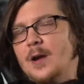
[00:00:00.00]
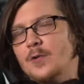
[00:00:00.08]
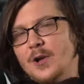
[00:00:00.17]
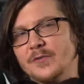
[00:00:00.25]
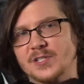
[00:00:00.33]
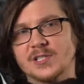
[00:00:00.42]
I
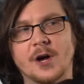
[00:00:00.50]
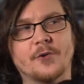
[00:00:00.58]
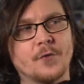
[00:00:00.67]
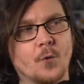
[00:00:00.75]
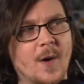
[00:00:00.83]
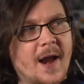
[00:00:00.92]
don't know if
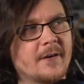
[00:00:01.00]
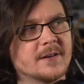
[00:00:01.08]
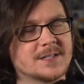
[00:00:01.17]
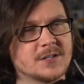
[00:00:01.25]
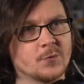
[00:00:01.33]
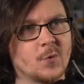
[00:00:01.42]
self-aware
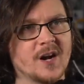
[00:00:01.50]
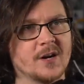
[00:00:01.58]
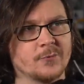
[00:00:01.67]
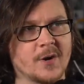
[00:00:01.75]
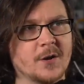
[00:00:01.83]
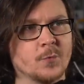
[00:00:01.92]
is the
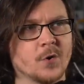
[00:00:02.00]
right